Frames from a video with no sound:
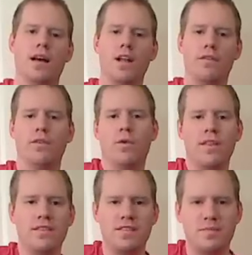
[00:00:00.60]
Hello
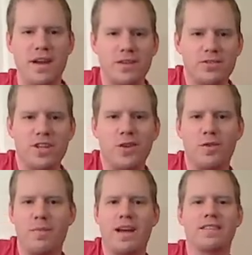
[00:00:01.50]
everyone, this is Michael Cheek
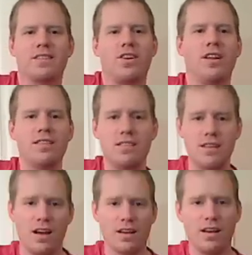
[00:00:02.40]
with
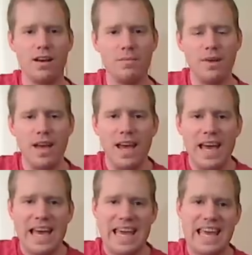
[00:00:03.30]
MikesGuitarLessons.com,
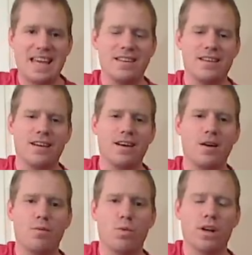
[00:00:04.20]

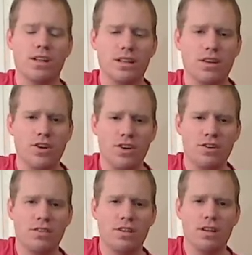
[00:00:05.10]
and we're going to
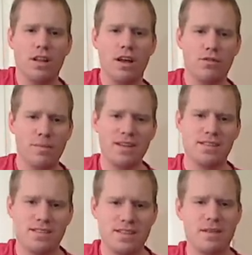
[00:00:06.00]
learn Love
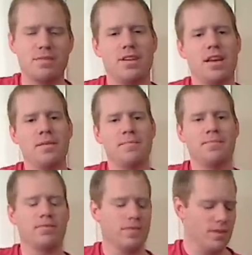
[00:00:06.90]
Remains the Same today.
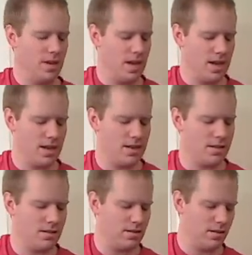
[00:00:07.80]

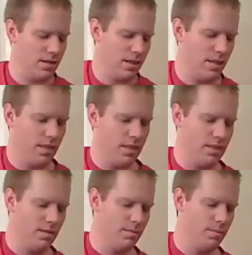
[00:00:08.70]

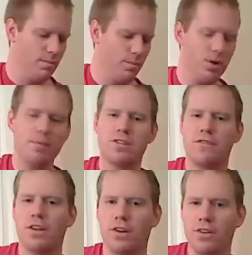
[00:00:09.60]
And pretty much
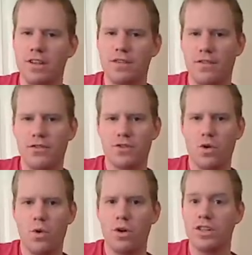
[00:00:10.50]
if you learn these first
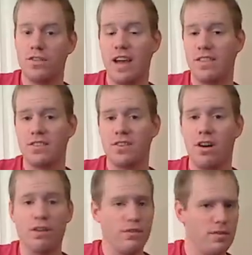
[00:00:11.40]
chords, you've got the
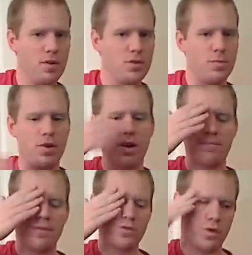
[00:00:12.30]
song, for the most part.
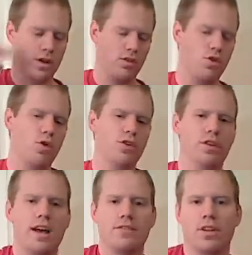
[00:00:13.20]
There's one other chord
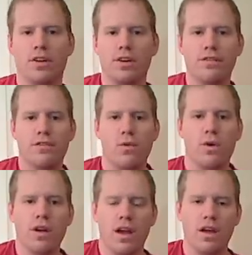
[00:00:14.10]
you'll have to learn
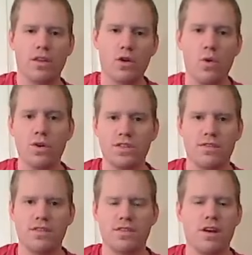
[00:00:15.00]
for the chorus
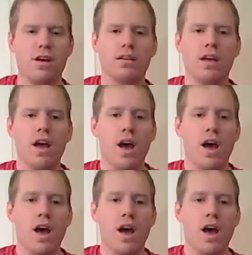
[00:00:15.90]
of the song,